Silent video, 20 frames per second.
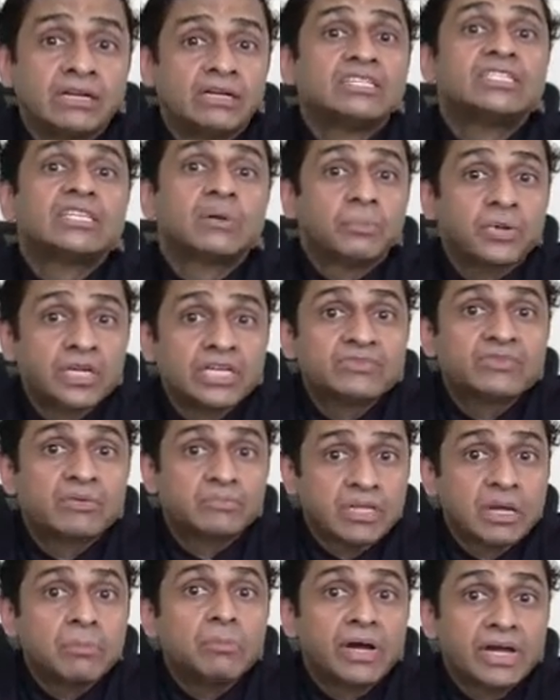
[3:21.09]
disappears
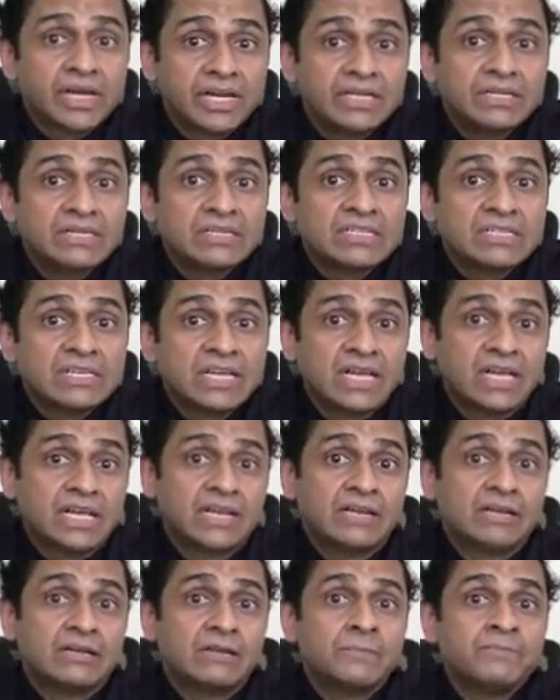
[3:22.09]
from their minds
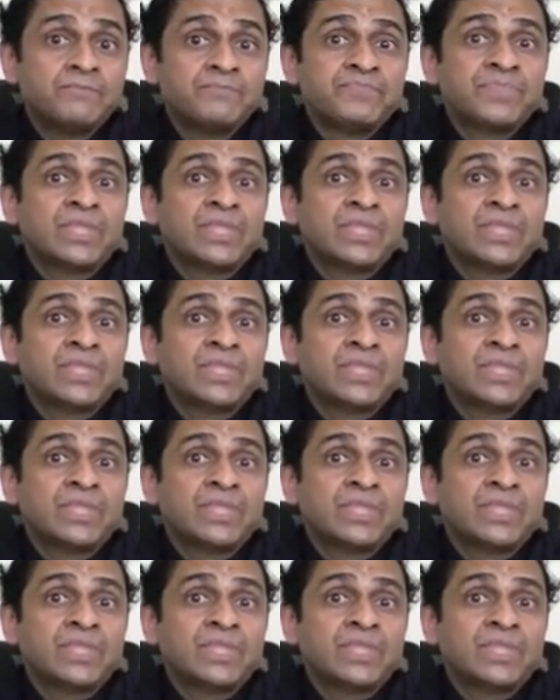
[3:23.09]
and